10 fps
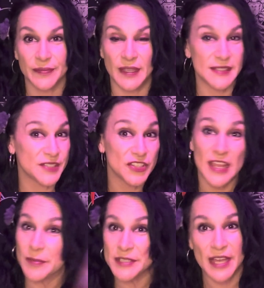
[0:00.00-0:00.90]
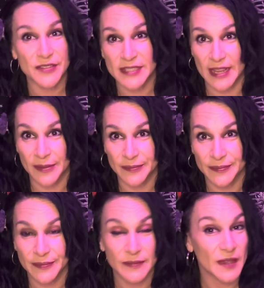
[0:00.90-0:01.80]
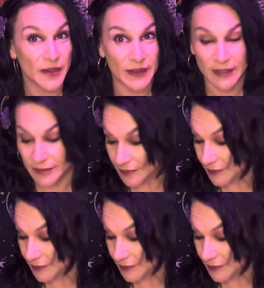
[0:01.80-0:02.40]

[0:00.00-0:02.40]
He's at your neighbor's house now. All right?